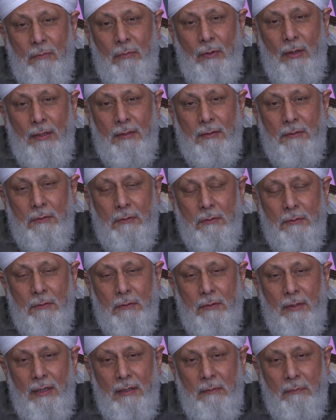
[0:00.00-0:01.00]
boys used to
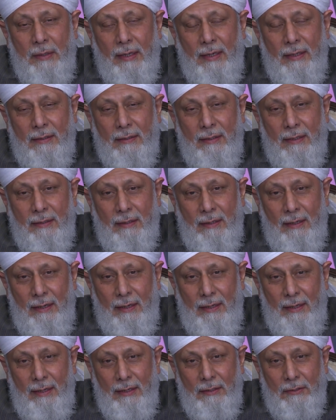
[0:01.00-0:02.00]
get married at
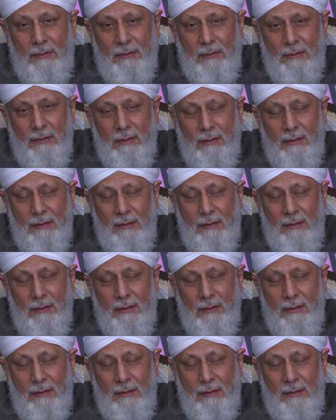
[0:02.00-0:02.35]
early age,